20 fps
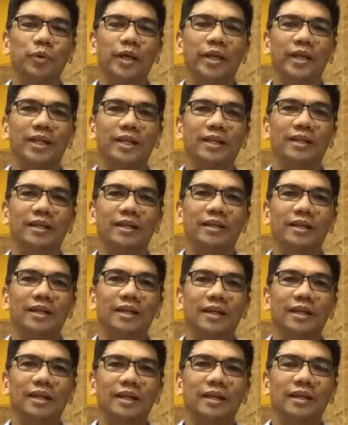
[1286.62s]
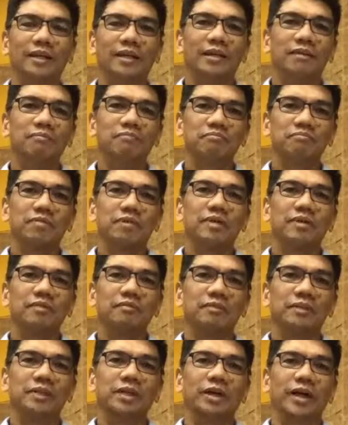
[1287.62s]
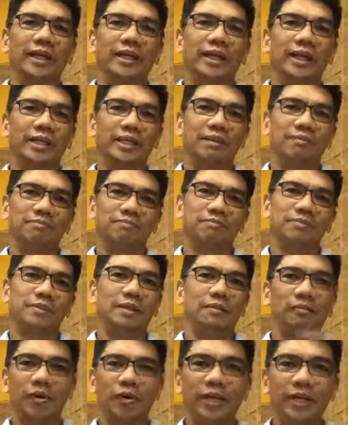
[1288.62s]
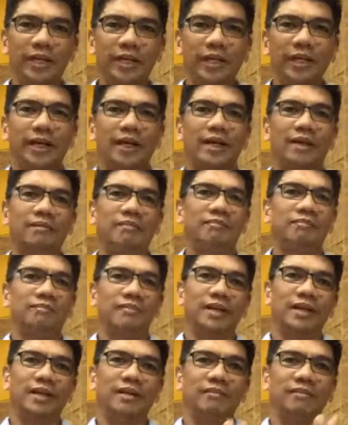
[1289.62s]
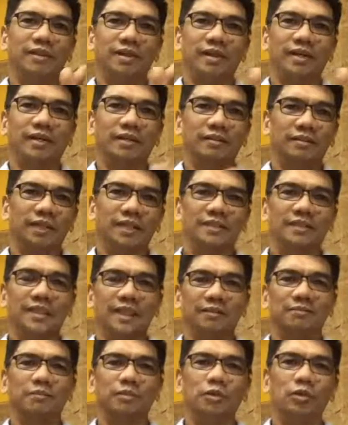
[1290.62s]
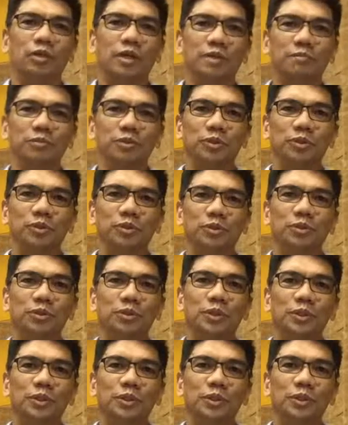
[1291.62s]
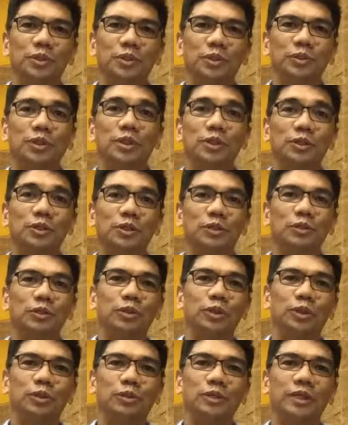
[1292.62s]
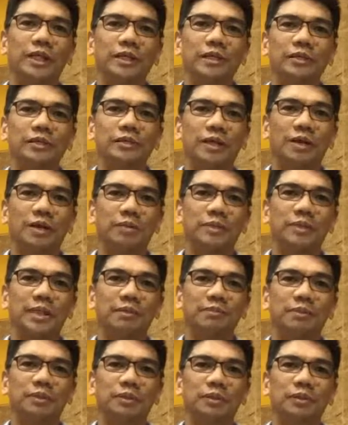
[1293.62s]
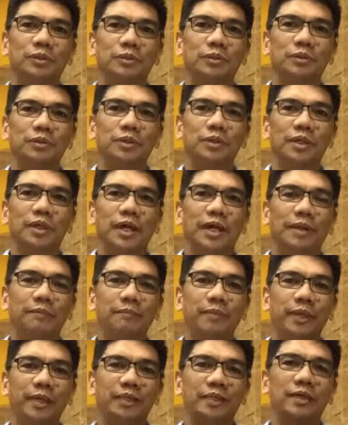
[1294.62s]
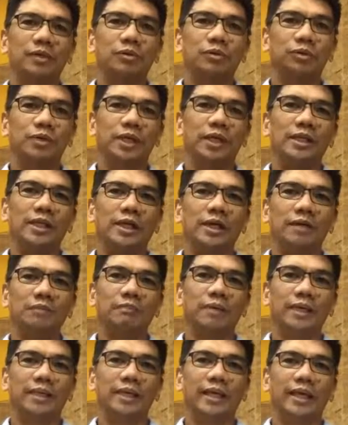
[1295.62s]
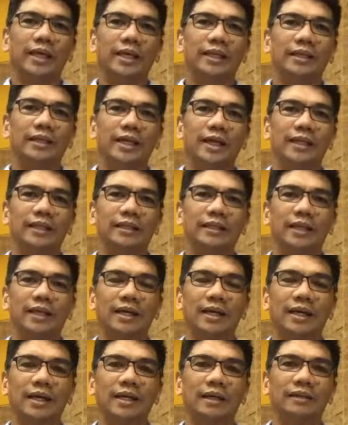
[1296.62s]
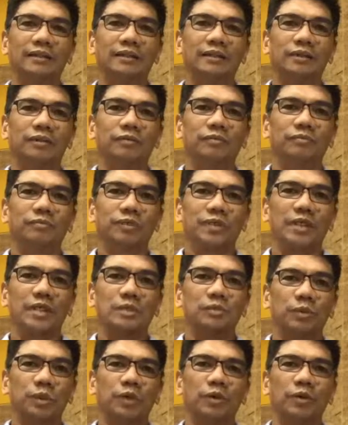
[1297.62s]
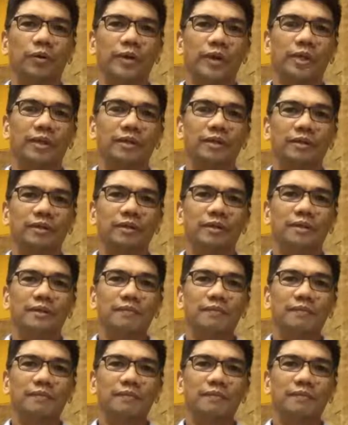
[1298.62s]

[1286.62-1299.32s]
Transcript: wherein, you know, I get up in the morning, I have a set program to do. So tinuloy-tuloy ko lang yun. So I built a routine around my day, kahit na, you know, things were going